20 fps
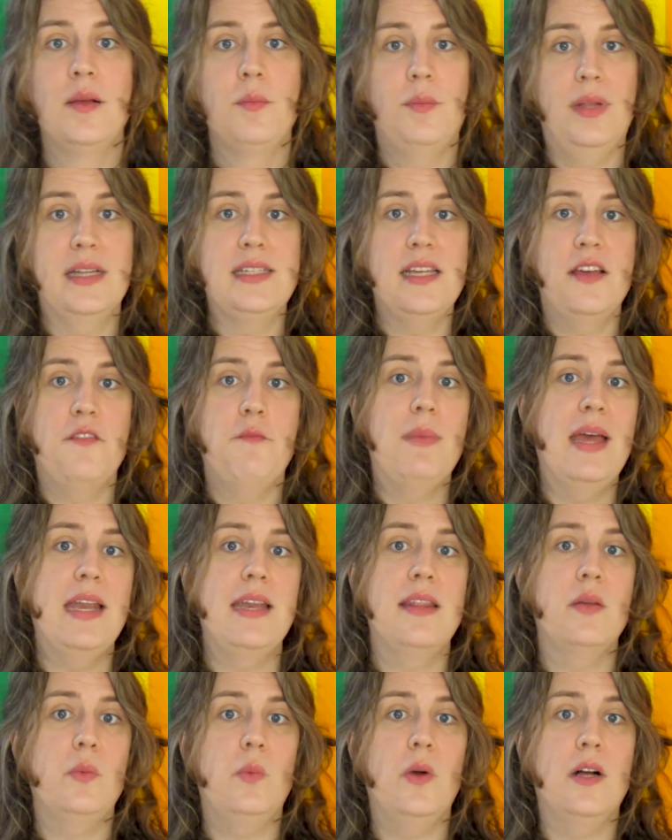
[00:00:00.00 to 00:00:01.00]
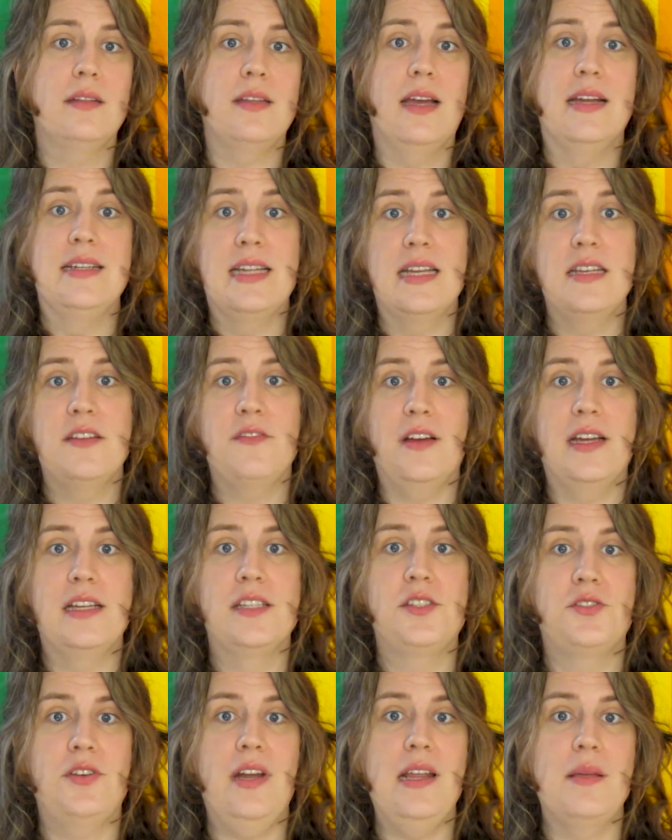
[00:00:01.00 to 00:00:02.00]
Plenty of men in the world identify
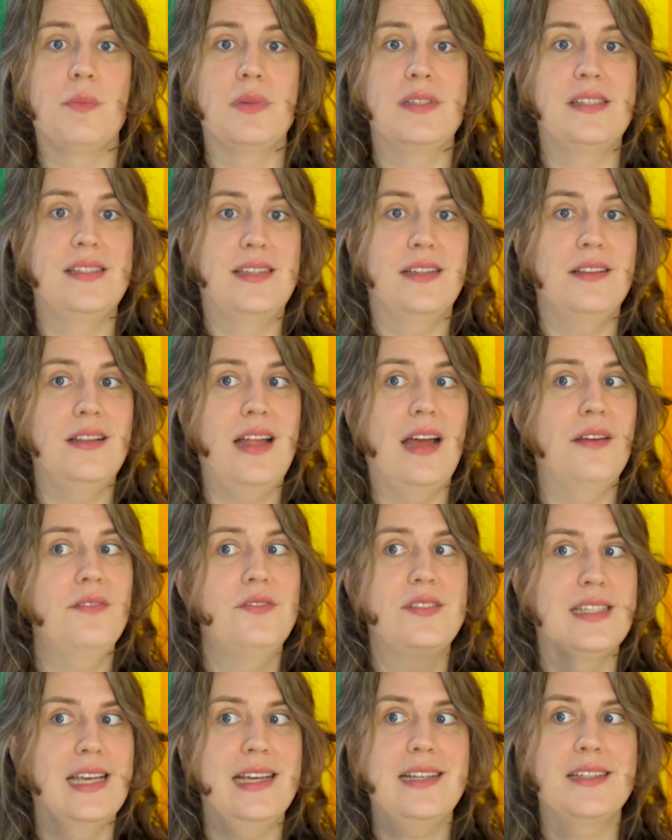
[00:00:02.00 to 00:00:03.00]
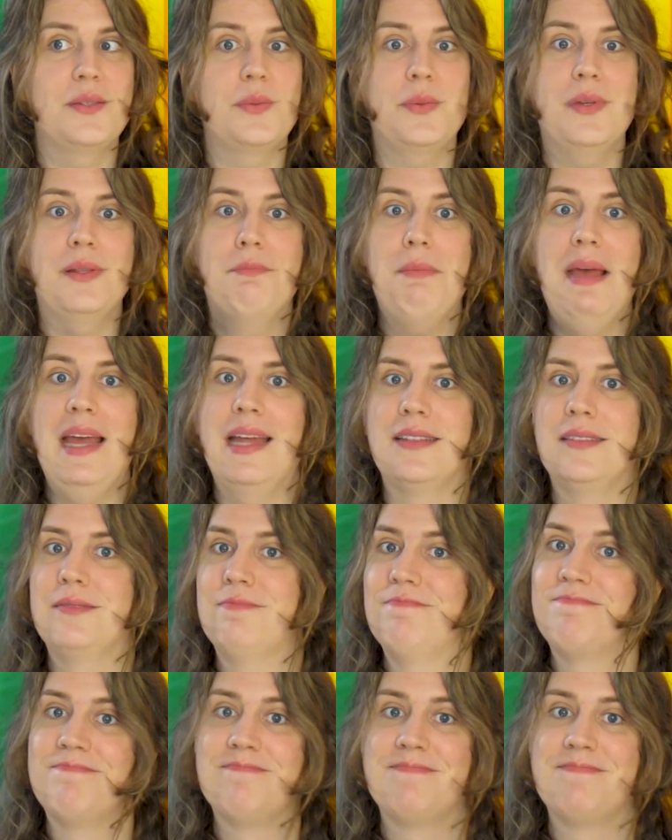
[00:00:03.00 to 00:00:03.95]
as straight but still have sex with men.